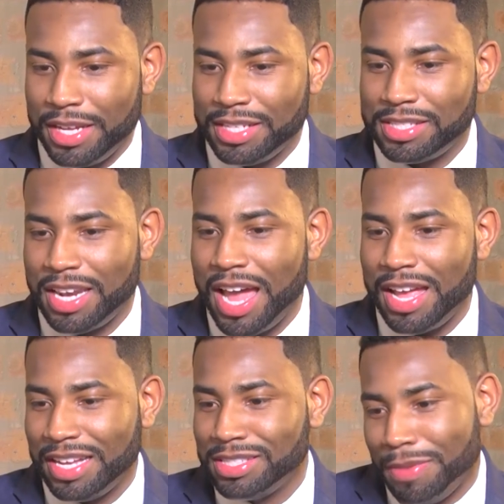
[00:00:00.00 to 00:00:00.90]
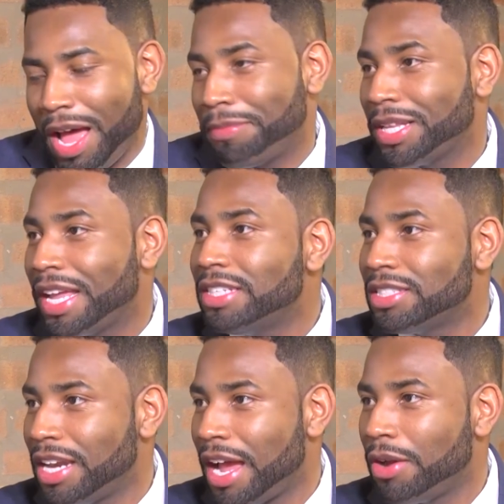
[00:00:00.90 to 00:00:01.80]
it's my
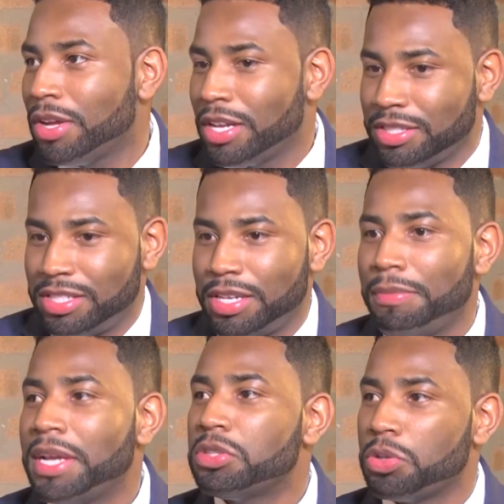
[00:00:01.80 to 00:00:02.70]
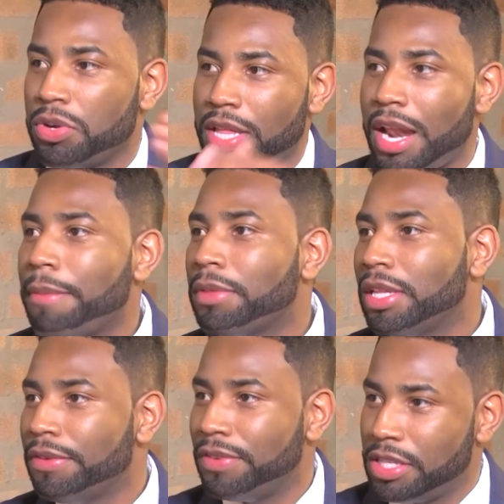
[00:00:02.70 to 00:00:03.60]
obligation now to make sure that I'm
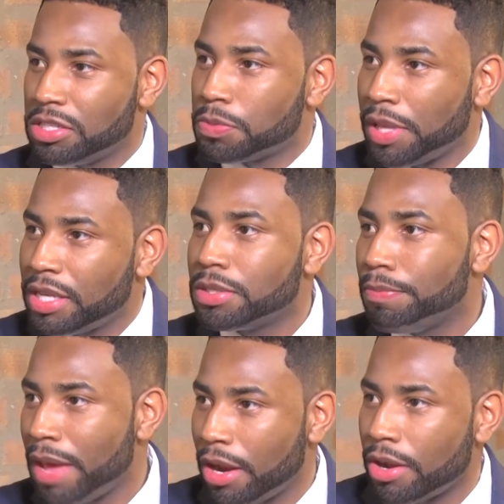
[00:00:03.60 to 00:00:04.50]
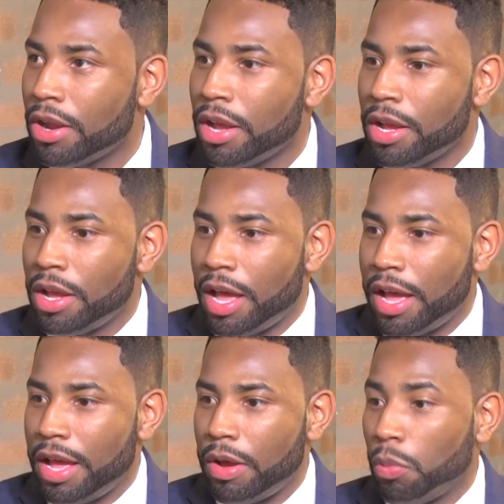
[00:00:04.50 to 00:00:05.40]
leaving this place better
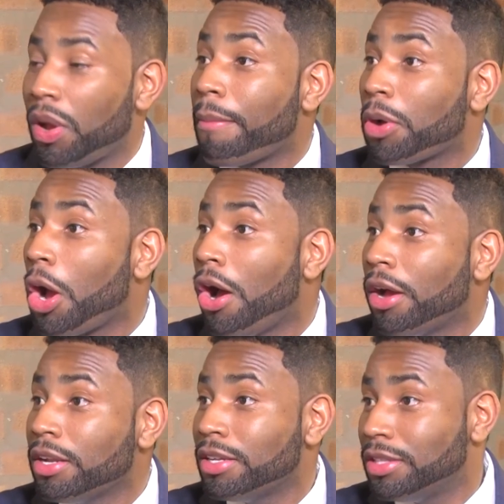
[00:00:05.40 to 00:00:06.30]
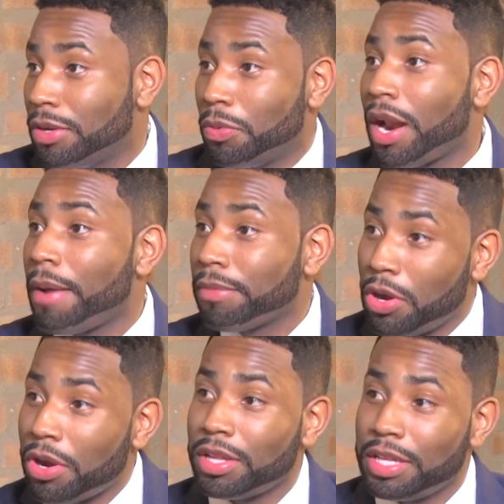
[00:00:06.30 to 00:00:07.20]
when I'm gone than when I'm
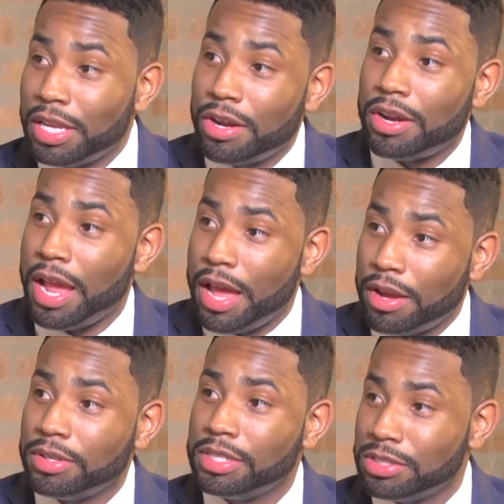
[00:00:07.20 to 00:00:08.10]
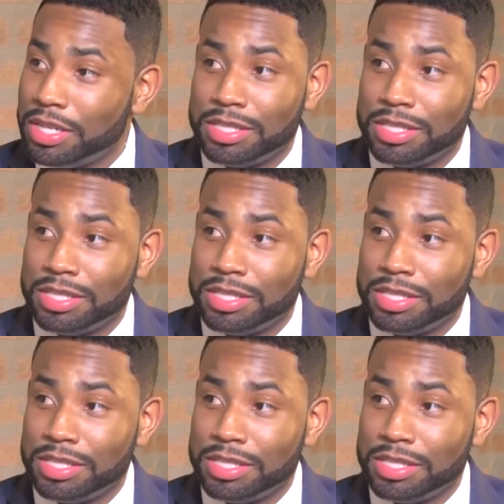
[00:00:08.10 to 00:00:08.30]
currently here now. And so